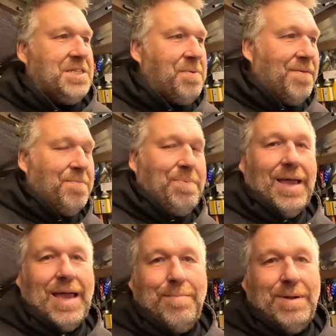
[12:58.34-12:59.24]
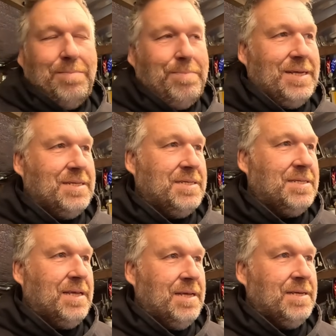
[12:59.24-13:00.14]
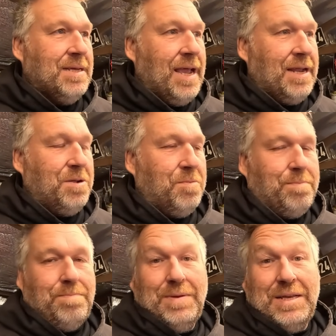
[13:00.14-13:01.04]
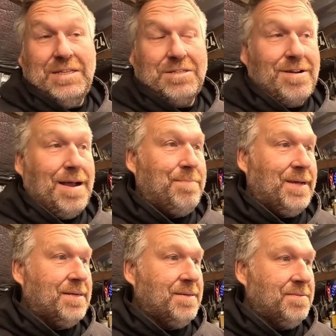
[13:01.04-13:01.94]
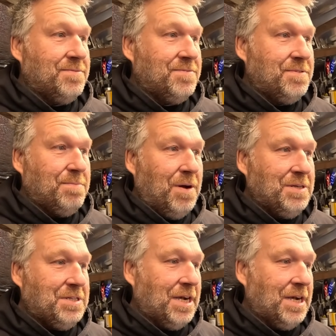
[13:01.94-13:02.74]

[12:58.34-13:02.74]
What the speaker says: you'll have a bet how many bits end up in the scrap bin through mind